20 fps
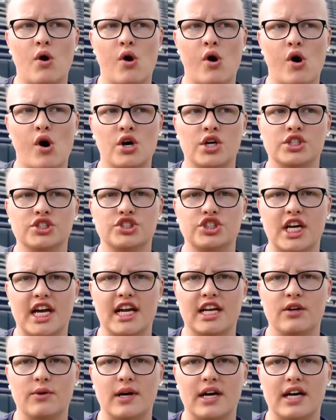on
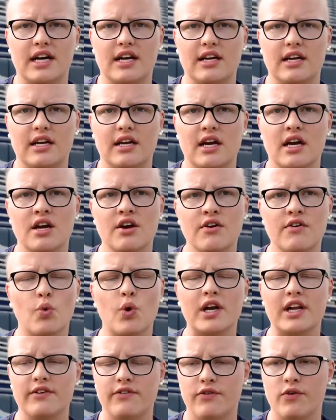January
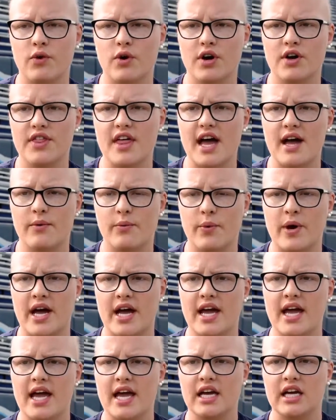24th, I
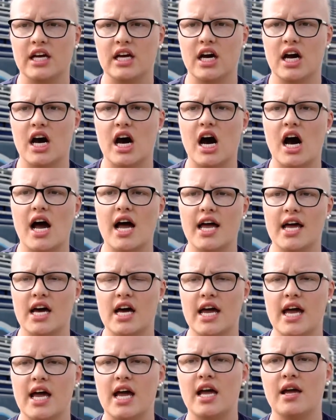went and got
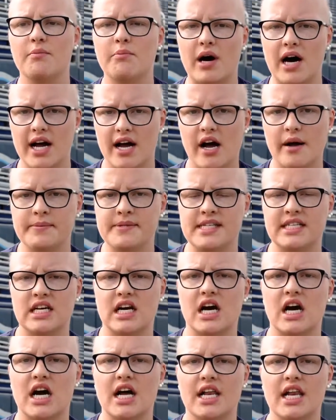a biopsy
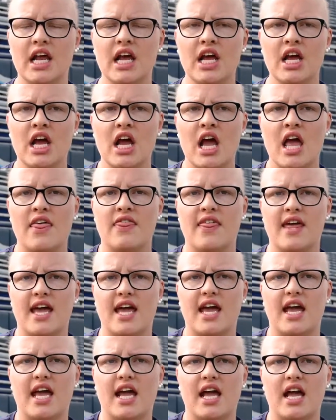done.
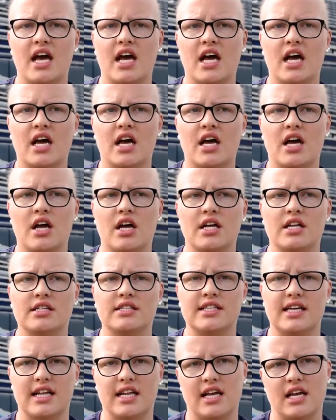They
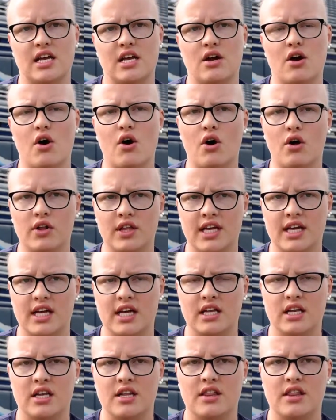did it all
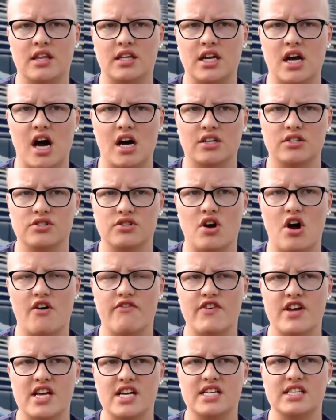in the doctor's
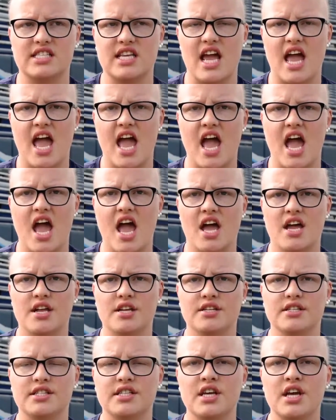office
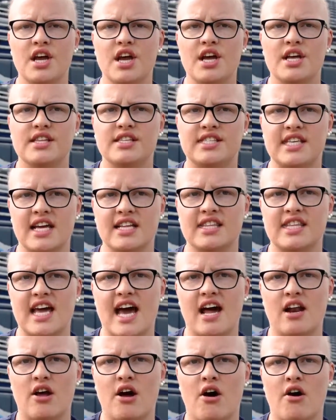and sent
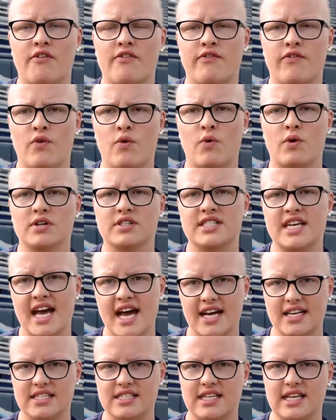that off for
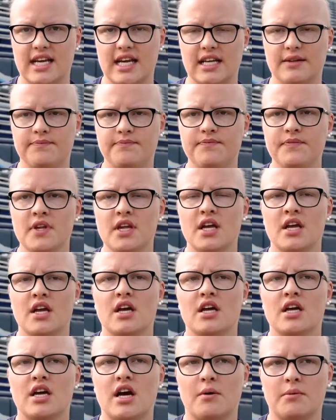testing.
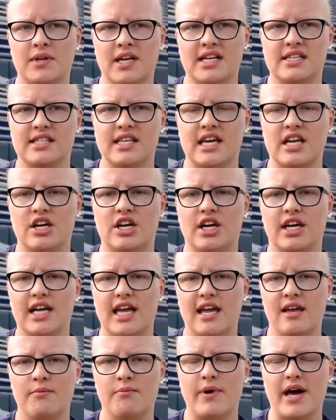A couple days later it
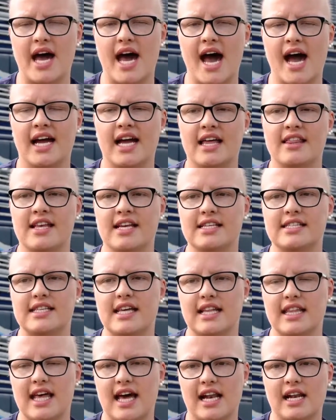came back and they
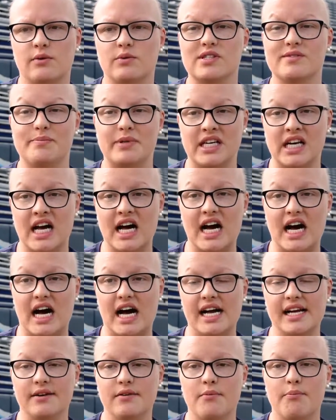said that it was
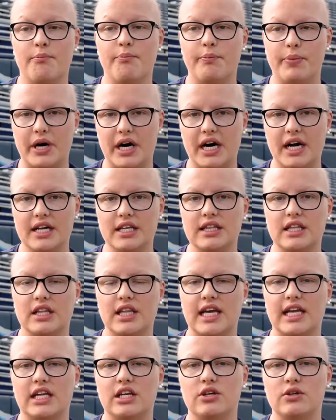benign, but the
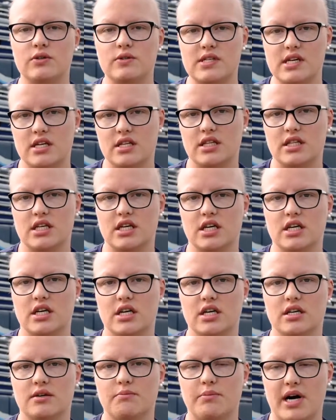lady who did
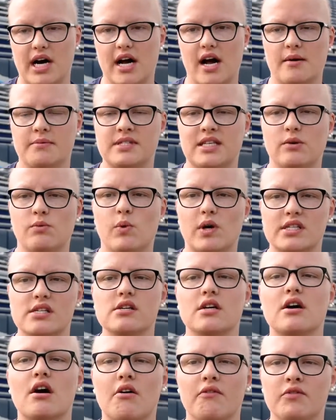the biopsy
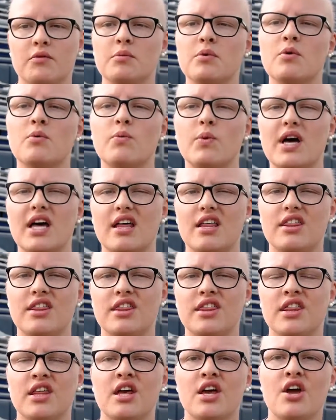wasn't comfortable
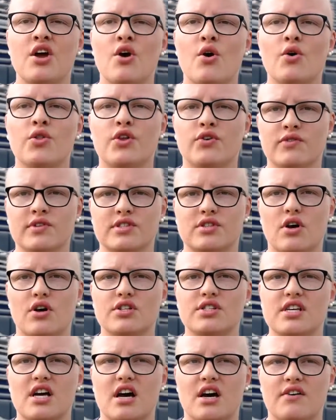with the
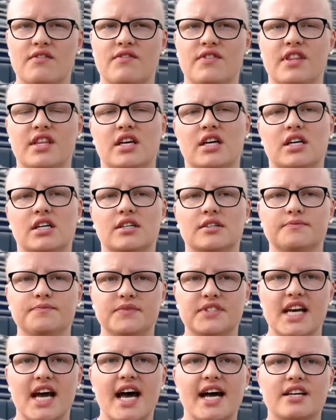results of the
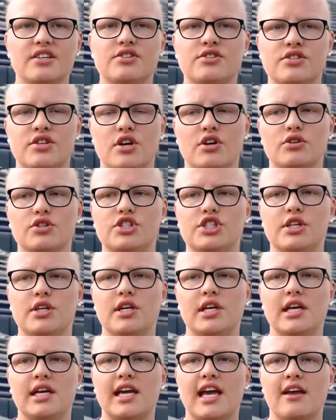test, so
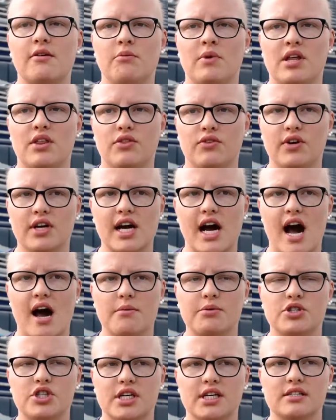she gave me 3
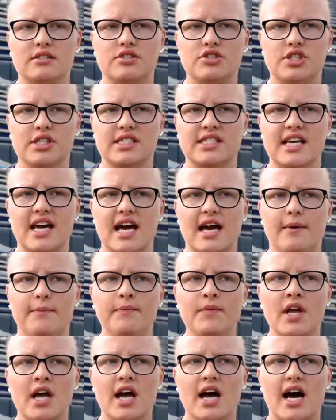options. She
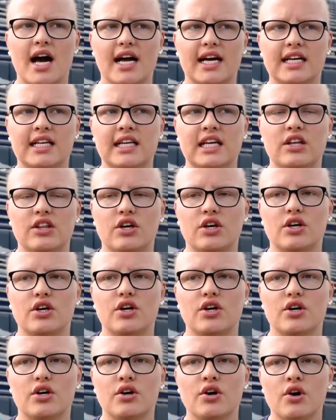said I can
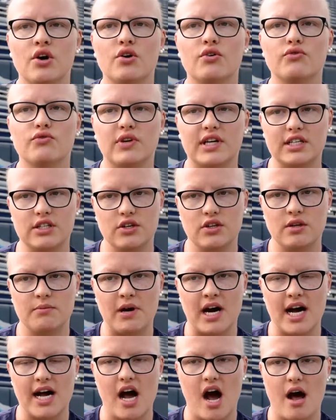either redo the
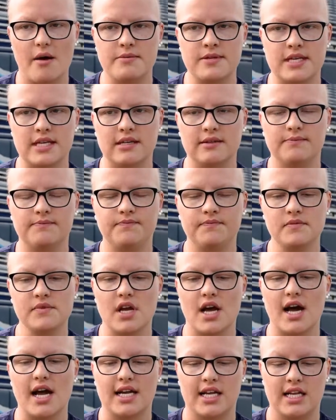biopsy,
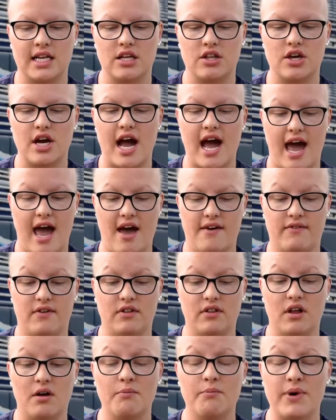I can either have
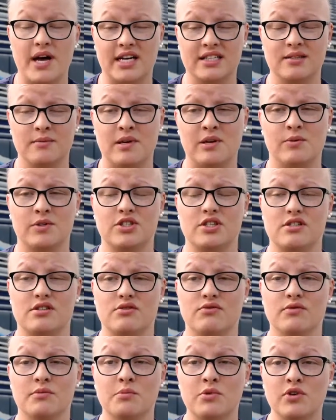a lumpectomy, which is
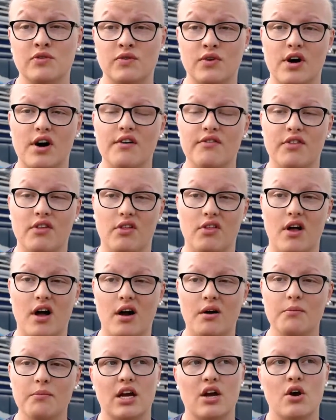the removal of the
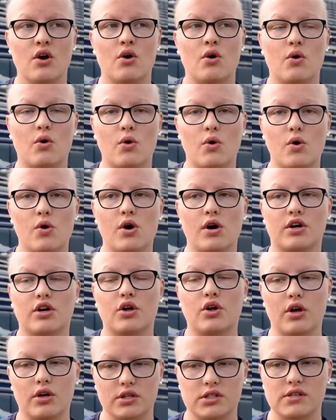lump, or
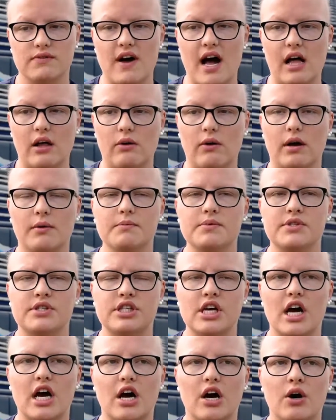close follow-up.
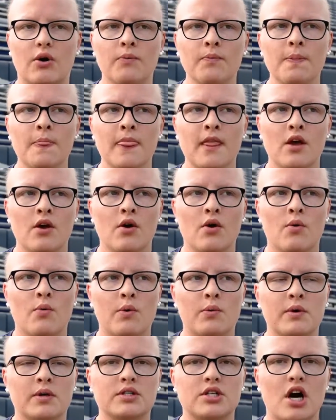So
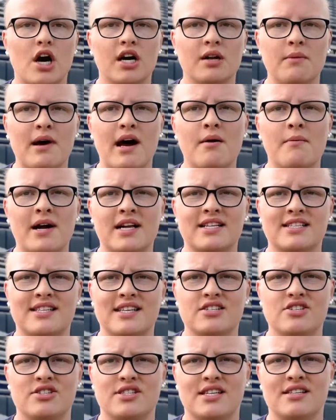when we were talking about my
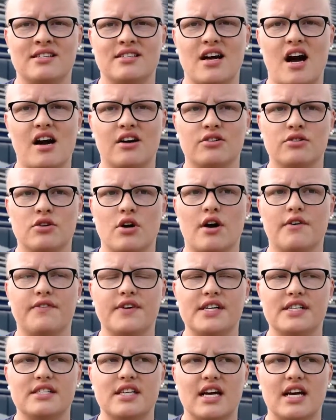decisions in the doctor's
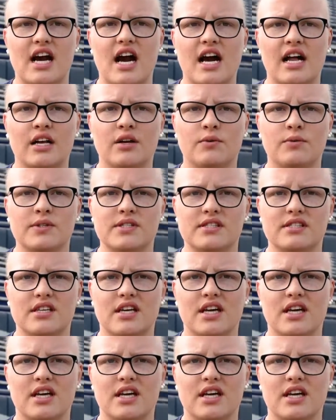office, I kind of was